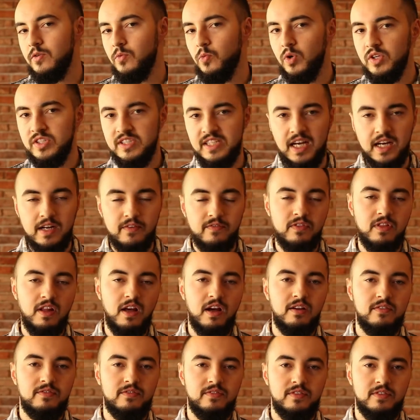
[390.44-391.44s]
was out of
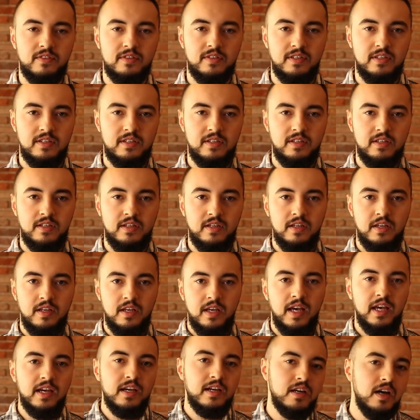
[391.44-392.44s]
love.
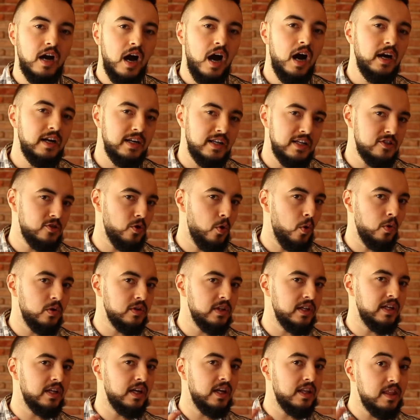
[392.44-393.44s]
And God is
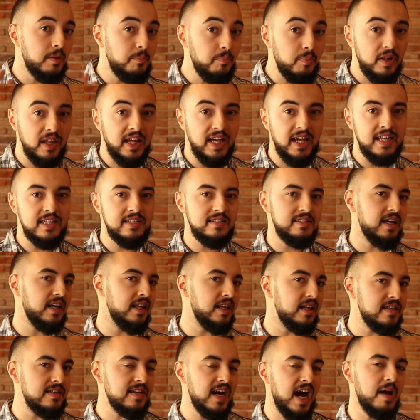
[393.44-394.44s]
holding the plans
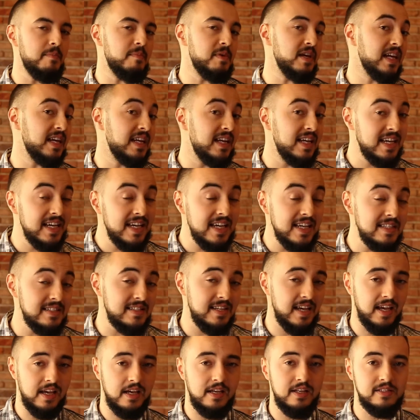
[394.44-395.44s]
and the timing in his
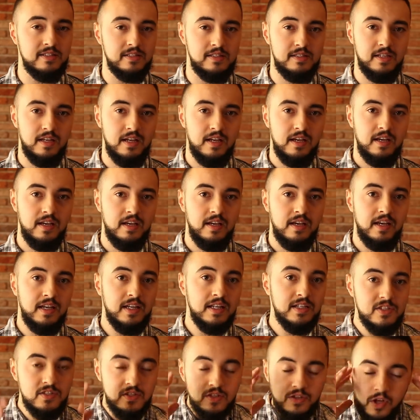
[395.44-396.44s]
hands, and
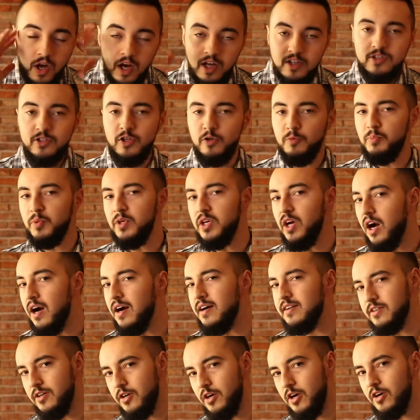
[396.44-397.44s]
his thoughts are
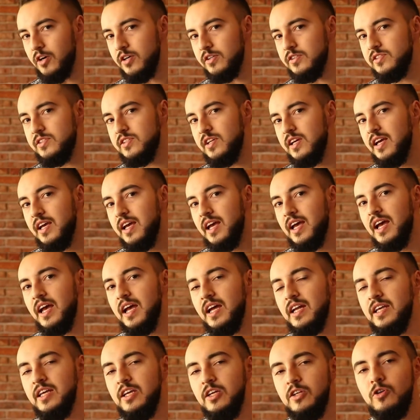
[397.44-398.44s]
beyond ours,
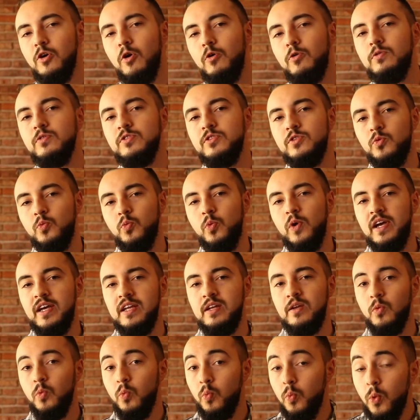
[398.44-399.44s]
and he knows
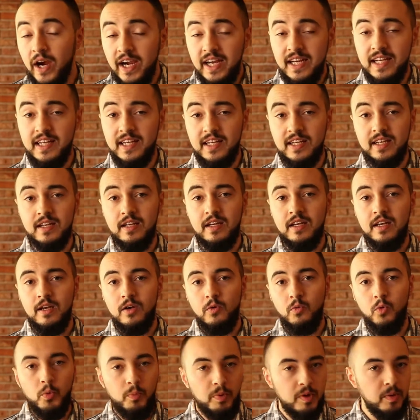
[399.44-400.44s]
when waiting
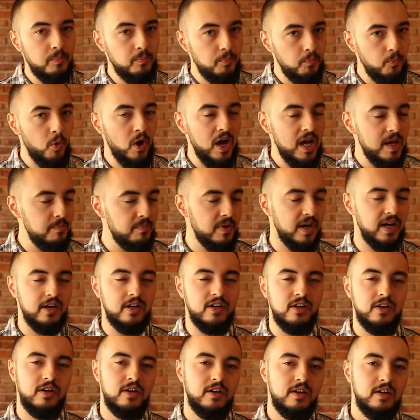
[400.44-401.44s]
will be way
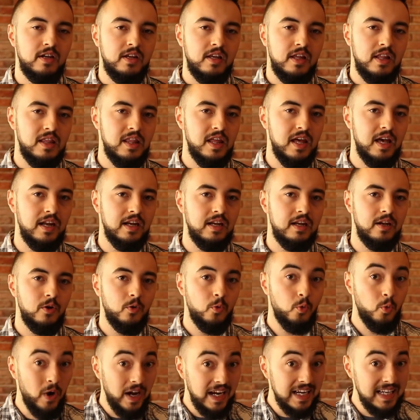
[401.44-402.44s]
better than
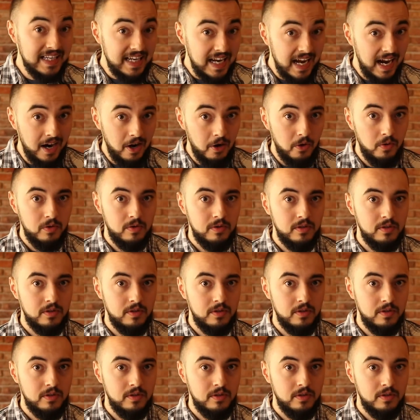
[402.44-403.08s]
right now.